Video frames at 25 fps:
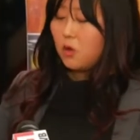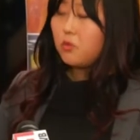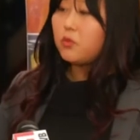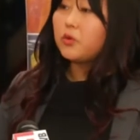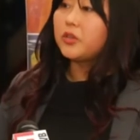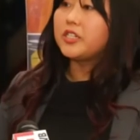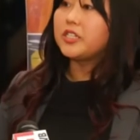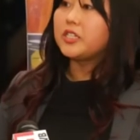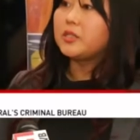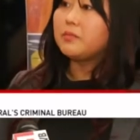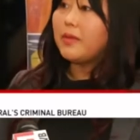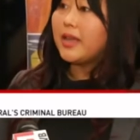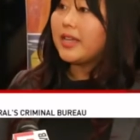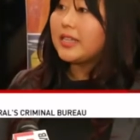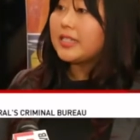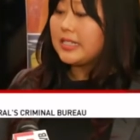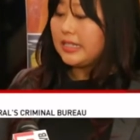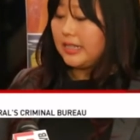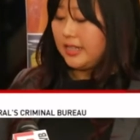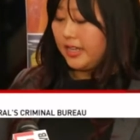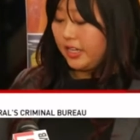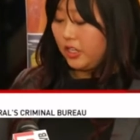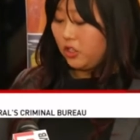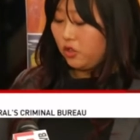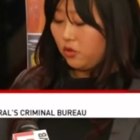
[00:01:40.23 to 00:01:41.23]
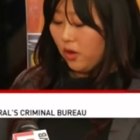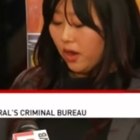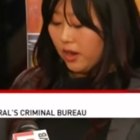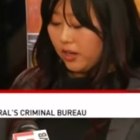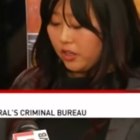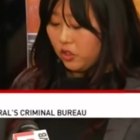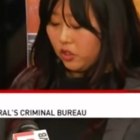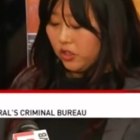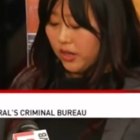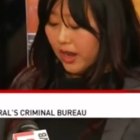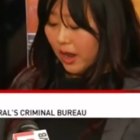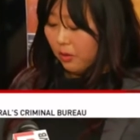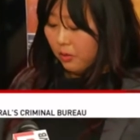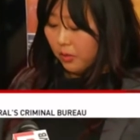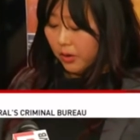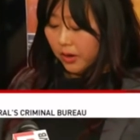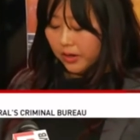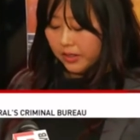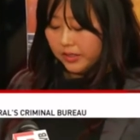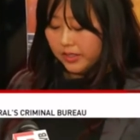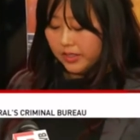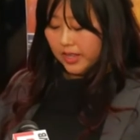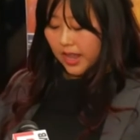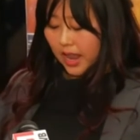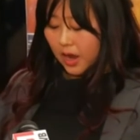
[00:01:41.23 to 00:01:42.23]
We're dismantling drug
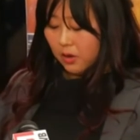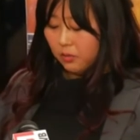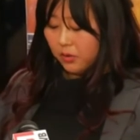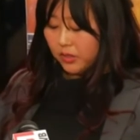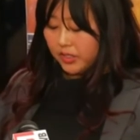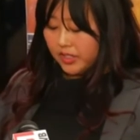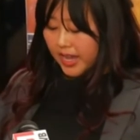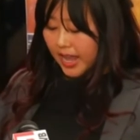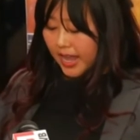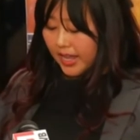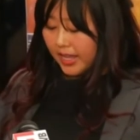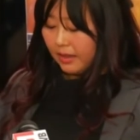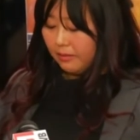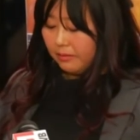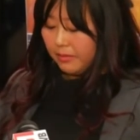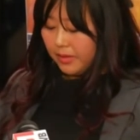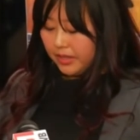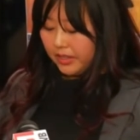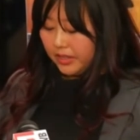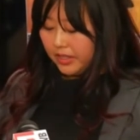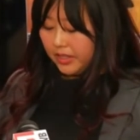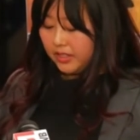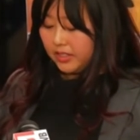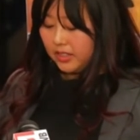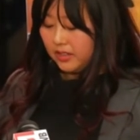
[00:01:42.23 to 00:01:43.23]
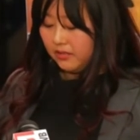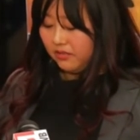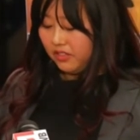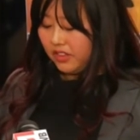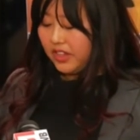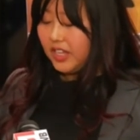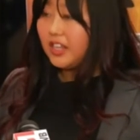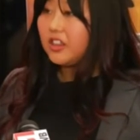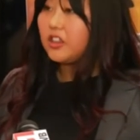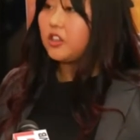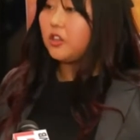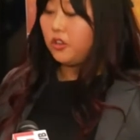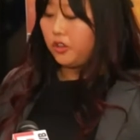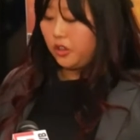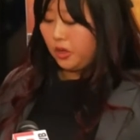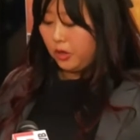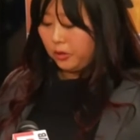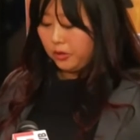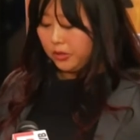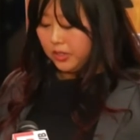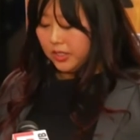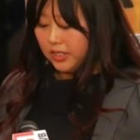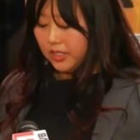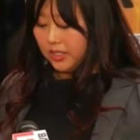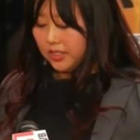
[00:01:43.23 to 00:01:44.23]
networks, and we're taking millions of lethal
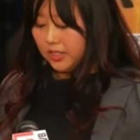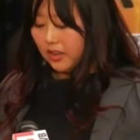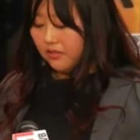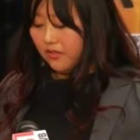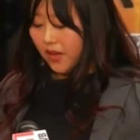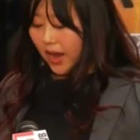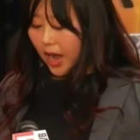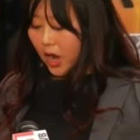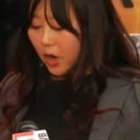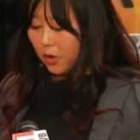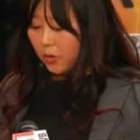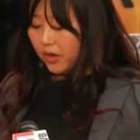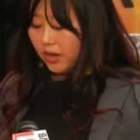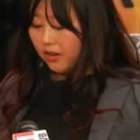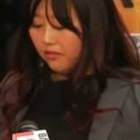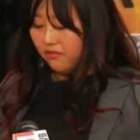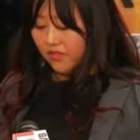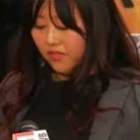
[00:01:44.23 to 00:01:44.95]
doses of heroin and